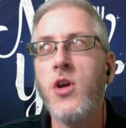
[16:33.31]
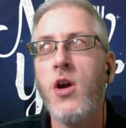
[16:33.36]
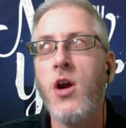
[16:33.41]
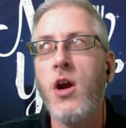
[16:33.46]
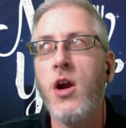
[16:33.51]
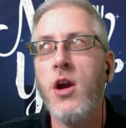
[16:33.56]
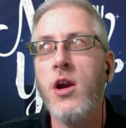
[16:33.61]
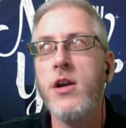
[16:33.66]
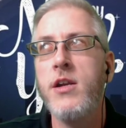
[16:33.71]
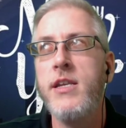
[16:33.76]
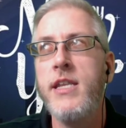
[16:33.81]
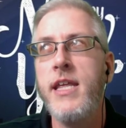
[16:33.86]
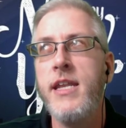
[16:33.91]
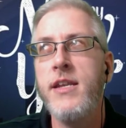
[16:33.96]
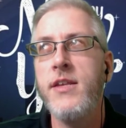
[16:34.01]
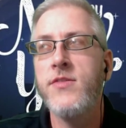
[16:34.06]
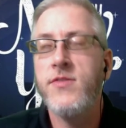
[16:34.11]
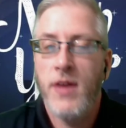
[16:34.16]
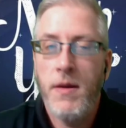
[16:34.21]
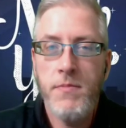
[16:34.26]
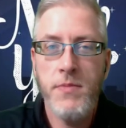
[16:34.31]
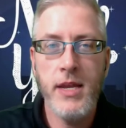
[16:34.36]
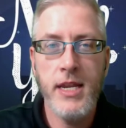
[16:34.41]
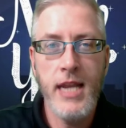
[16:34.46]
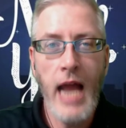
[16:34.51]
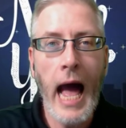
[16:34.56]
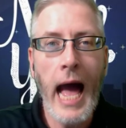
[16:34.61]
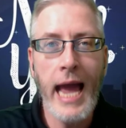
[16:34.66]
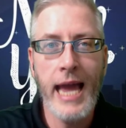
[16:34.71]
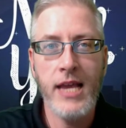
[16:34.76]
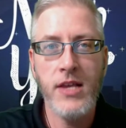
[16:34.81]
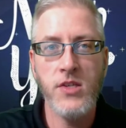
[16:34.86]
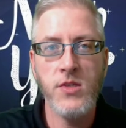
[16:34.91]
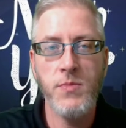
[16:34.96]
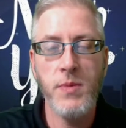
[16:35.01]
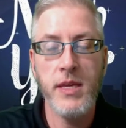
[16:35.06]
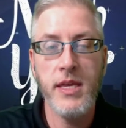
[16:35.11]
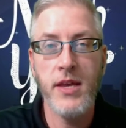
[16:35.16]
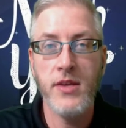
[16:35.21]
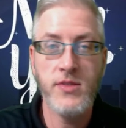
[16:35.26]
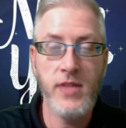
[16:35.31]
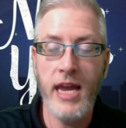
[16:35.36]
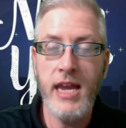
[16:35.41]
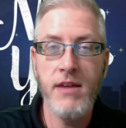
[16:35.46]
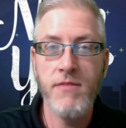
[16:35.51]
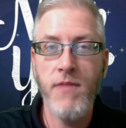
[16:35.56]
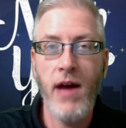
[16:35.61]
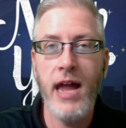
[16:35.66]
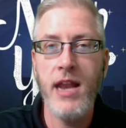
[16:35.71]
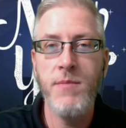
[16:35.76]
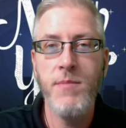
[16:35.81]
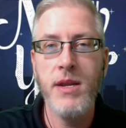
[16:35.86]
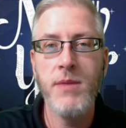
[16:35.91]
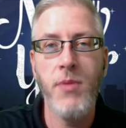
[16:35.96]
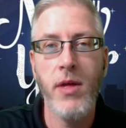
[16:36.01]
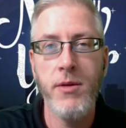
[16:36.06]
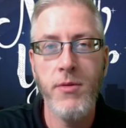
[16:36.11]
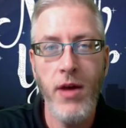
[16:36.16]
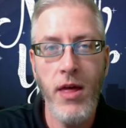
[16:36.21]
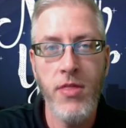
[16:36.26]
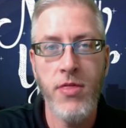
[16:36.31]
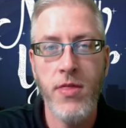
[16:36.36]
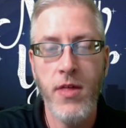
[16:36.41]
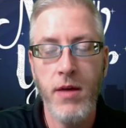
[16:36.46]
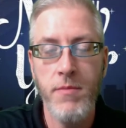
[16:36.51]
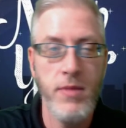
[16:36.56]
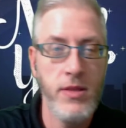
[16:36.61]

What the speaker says: turned into something nice, because they invited me to play with them,